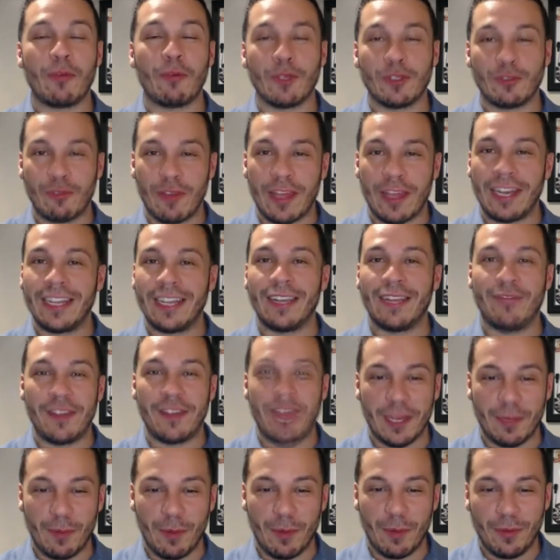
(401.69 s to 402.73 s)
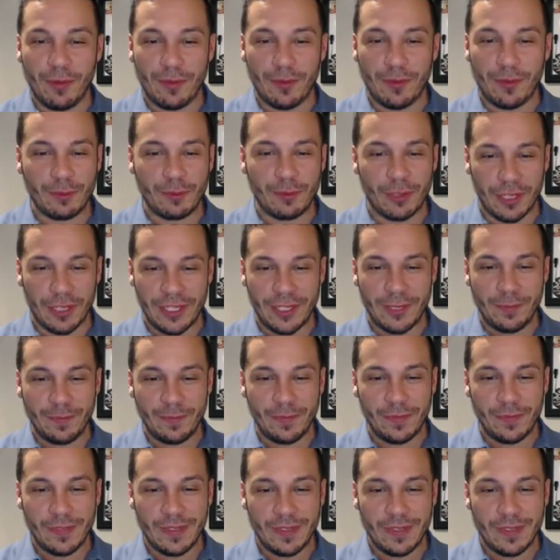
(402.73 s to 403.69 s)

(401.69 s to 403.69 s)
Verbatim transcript: was readily available from Trillium,